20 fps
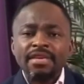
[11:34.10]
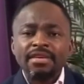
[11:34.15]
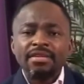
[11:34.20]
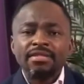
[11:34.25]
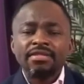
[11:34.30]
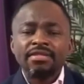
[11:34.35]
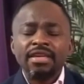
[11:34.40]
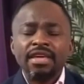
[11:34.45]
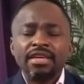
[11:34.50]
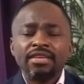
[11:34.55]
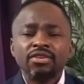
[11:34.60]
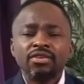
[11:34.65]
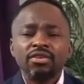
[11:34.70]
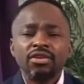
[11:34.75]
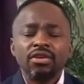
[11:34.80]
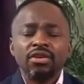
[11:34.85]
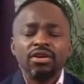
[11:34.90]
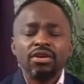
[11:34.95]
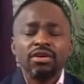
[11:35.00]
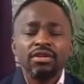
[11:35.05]
Thank
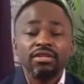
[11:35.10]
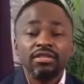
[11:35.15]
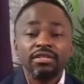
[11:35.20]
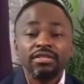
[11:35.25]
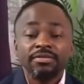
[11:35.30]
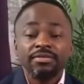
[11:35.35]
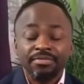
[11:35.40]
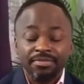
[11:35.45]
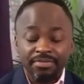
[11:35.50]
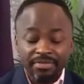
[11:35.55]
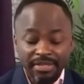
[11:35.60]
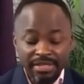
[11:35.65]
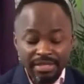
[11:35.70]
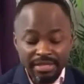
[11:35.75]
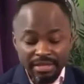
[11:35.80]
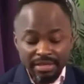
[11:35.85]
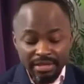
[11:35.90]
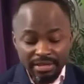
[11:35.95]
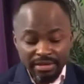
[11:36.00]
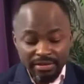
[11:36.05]
you, Lord.
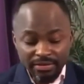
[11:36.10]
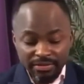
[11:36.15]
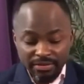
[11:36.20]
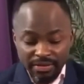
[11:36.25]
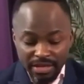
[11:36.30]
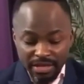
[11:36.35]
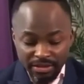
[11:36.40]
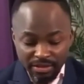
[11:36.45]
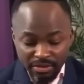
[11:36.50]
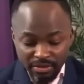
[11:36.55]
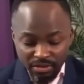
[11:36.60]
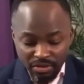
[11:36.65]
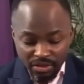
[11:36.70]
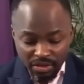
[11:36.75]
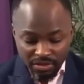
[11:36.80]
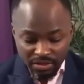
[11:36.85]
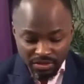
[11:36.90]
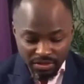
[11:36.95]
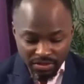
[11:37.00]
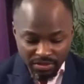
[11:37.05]
Thank you,
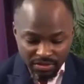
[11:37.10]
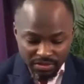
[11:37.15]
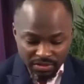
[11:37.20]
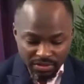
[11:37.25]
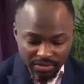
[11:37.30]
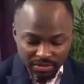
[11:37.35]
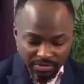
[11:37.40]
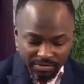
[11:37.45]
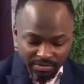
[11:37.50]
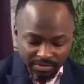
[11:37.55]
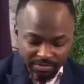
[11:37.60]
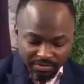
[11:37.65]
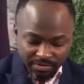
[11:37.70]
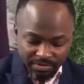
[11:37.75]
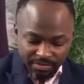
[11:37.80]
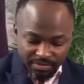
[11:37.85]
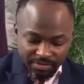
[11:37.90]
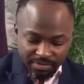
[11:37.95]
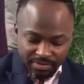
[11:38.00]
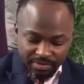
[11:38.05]
Jesus.
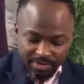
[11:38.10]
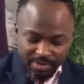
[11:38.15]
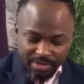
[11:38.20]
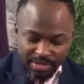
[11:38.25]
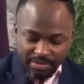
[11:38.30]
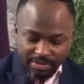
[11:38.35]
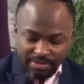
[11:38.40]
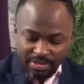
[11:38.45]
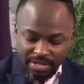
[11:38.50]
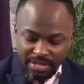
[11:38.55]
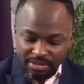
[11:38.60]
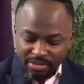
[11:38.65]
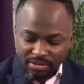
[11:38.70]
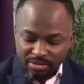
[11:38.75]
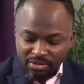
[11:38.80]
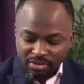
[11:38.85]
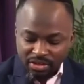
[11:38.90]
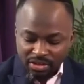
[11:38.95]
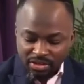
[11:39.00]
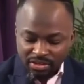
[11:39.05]
Thank
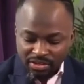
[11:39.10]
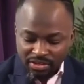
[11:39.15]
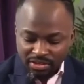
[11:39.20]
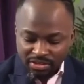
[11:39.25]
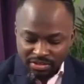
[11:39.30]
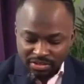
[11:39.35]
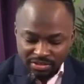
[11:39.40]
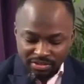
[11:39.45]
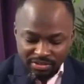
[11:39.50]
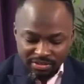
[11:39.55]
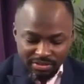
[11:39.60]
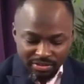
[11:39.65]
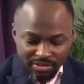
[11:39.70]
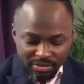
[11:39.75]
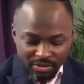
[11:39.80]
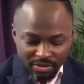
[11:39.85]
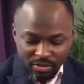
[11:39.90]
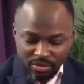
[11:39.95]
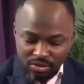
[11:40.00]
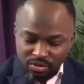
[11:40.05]
you, Jesus.
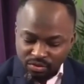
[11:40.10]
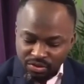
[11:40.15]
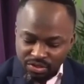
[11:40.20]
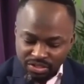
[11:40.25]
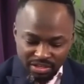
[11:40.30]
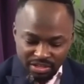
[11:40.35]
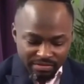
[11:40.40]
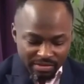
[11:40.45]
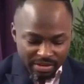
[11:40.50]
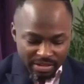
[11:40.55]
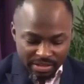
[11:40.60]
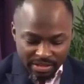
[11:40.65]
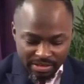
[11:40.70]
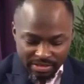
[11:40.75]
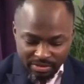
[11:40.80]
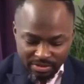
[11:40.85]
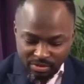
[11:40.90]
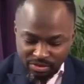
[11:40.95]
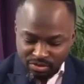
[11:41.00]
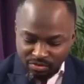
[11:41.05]
Who is receiving
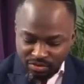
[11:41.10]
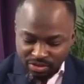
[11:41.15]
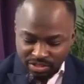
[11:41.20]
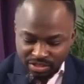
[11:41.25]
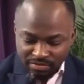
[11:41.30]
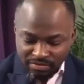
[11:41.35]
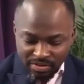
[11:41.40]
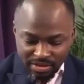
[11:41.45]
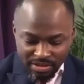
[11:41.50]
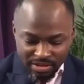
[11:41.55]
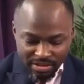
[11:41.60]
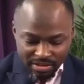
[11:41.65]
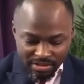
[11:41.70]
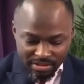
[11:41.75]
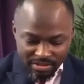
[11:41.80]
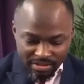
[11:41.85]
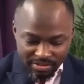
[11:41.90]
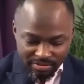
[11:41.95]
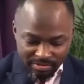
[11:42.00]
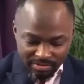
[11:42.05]
this? Who is I receiving
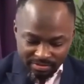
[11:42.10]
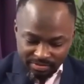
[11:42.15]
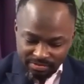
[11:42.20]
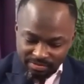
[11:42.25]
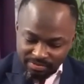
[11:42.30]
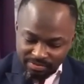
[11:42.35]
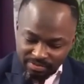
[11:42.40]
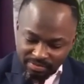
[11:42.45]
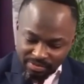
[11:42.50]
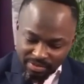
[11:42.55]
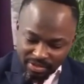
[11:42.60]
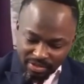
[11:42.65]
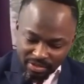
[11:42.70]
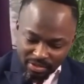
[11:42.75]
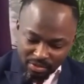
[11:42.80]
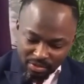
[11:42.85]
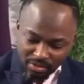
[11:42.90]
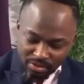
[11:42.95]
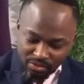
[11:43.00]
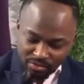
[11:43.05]
receive. this?
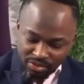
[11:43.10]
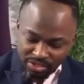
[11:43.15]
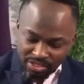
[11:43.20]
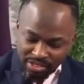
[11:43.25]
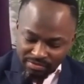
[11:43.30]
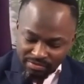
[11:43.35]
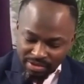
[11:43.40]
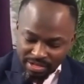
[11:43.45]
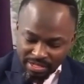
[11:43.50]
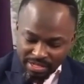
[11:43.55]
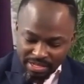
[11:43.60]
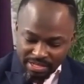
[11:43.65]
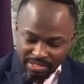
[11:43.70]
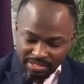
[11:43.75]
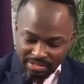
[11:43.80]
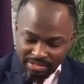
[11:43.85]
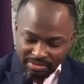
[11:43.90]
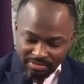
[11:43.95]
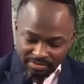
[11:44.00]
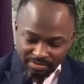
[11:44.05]
Who is receiving
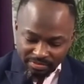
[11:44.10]
this?